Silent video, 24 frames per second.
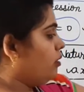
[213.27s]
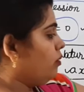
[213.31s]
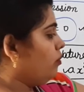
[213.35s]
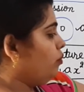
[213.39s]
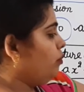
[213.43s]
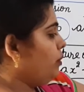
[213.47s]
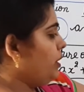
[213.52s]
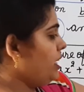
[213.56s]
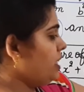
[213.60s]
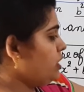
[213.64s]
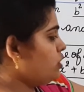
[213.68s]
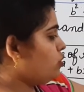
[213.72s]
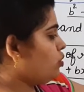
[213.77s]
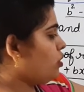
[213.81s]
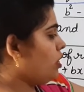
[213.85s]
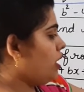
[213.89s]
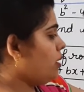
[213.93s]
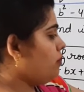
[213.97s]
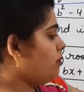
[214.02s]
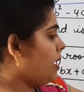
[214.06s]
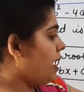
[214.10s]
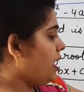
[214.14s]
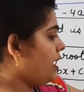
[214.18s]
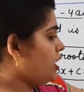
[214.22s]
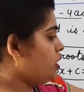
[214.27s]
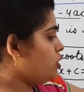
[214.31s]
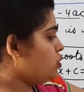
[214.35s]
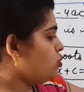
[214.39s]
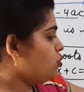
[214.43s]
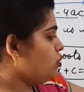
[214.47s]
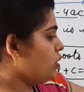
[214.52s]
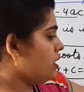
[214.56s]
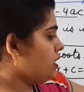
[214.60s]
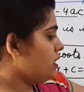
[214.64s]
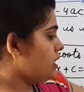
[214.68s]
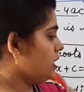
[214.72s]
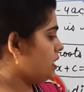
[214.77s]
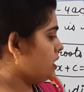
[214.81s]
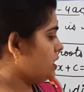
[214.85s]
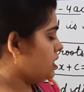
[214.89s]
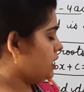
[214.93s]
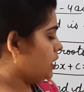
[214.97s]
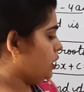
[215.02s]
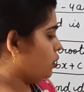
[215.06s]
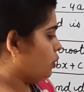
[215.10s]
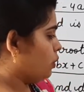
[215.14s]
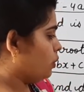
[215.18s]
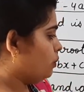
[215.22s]
b square minus 2ac is
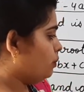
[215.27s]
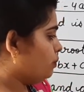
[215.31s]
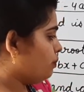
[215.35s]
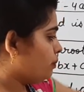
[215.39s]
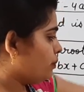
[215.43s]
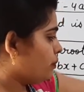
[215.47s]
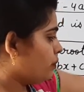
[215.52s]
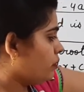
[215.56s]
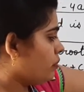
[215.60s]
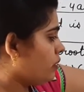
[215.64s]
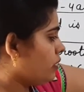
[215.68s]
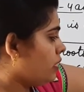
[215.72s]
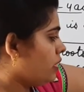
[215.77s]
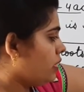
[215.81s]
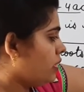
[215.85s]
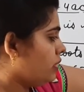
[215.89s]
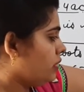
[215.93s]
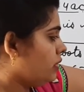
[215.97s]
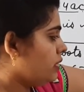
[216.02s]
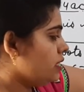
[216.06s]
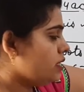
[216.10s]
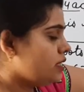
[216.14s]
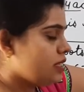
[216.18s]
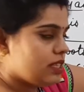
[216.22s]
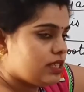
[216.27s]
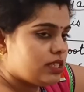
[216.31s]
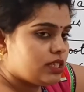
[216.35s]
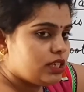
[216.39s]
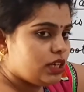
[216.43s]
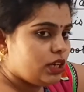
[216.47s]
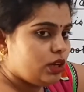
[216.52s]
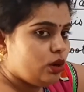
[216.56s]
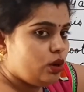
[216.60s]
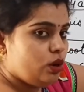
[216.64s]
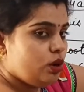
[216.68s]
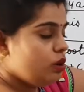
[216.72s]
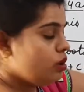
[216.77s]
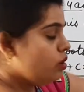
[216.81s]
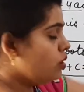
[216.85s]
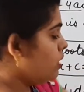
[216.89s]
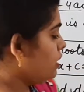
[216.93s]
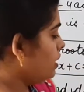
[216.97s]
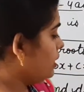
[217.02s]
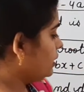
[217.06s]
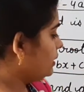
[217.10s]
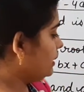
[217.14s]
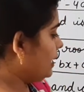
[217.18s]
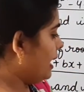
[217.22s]
0. This is 0.
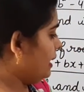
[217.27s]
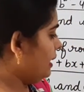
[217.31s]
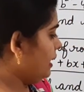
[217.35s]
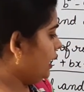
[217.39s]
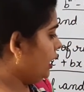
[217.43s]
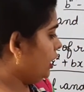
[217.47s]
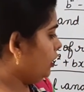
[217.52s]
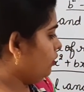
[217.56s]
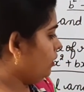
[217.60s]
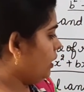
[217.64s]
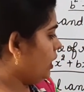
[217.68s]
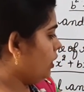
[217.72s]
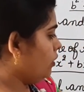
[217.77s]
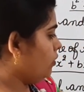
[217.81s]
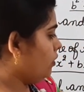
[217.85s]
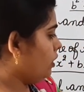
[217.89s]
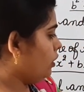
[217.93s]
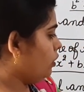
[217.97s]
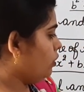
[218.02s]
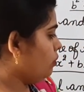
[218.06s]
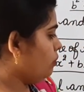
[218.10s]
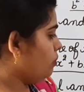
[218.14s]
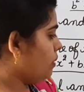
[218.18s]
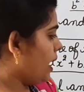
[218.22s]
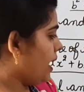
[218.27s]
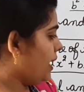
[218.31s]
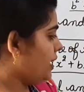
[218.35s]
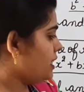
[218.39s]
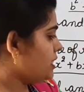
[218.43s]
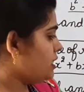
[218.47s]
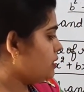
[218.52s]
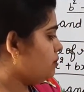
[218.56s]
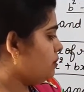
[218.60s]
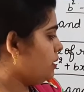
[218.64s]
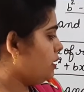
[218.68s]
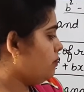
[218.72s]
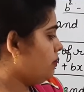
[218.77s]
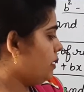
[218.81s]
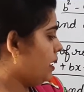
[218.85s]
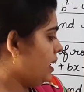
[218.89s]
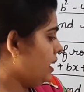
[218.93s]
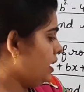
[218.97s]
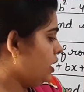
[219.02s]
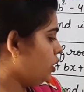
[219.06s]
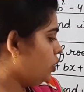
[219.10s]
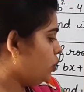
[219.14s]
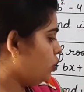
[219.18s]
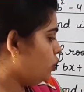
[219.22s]
Then it will equal to minus b
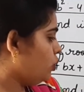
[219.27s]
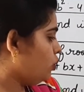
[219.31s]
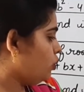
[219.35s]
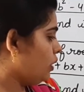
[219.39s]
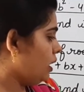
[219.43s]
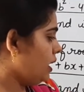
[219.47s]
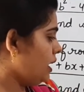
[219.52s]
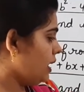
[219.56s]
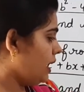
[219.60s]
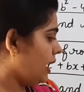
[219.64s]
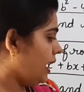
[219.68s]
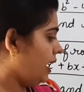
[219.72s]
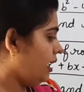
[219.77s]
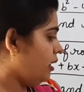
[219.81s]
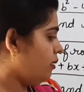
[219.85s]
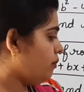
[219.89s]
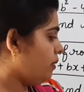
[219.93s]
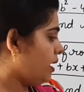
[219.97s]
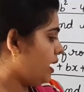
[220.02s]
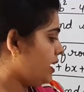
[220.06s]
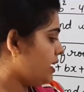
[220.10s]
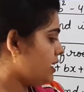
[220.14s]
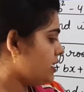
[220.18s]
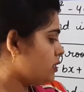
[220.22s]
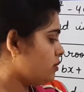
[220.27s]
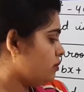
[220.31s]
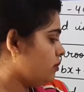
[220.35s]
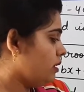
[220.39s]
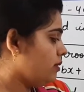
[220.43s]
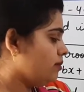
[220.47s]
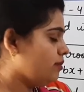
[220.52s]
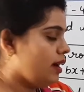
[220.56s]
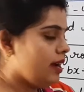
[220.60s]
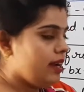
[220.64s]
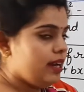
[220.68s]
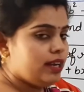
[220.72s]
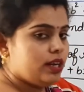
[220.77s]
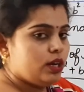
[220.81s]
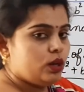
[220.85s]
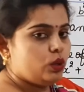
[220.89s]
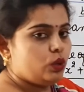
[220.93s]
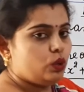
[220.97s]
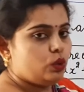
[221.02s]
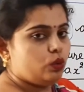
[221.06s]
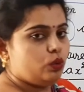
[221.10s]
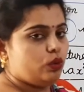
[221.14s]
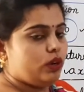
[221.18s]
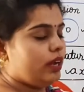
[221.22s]
by 2a and minus b by
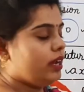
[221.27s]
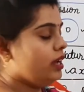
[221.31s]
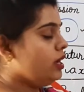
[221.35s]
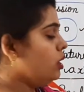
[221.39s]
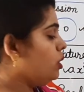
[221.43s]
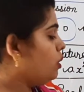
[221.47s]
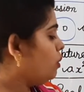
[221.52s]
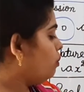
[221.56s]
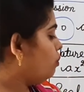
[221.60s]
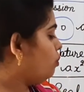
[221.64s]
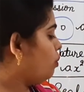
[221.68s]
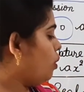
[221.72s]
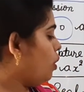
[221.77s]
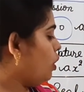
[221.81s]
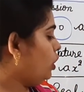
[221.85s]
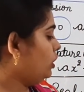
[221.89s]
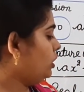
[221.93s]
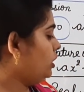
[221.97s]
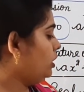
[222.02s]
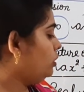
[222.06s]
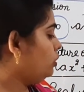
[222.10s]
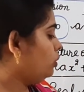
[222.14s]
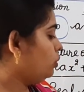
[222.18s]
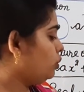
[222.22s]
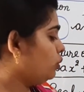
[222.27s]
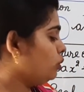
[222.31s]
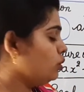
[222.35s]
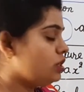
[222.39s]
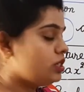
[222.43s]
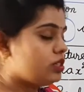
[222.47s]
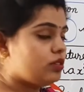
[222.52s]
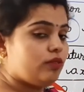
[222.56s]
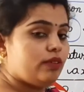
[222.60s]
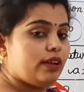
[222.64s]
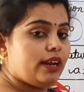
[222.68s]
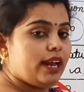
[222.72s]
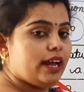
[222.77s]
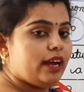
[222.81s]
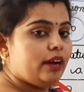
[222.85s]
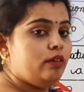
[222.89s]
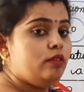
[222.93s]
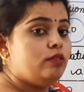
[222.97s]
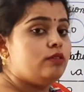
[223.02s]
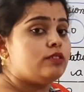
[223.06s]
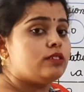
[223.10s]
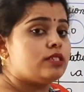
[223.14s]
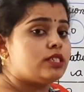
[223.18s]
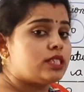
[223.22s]
2a. Both roots will
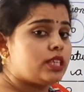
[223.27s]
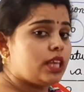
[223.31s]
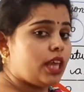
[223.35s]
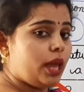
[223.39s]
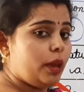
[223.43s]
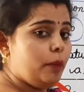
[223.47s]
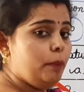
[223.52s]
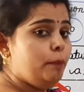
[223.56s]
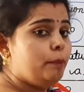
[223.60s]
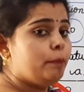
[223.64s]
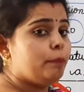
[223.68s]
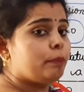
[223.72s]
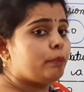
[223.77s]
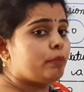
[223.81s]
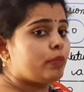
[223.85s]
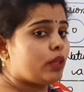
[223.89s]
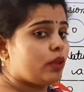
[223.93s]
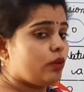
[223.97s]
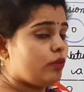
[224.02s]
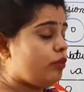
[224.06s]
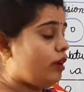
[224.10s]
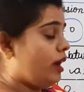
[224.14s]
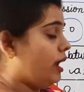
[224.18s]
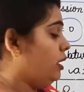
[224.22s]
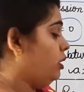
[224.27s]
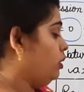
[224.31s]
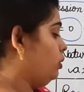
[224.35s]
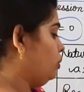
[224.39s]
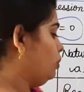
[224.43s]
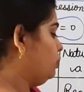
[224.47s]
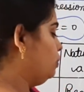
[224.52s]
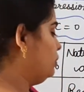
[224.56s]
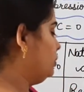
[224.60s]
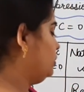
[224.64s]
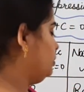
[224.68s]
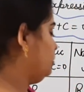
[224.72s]
have same value.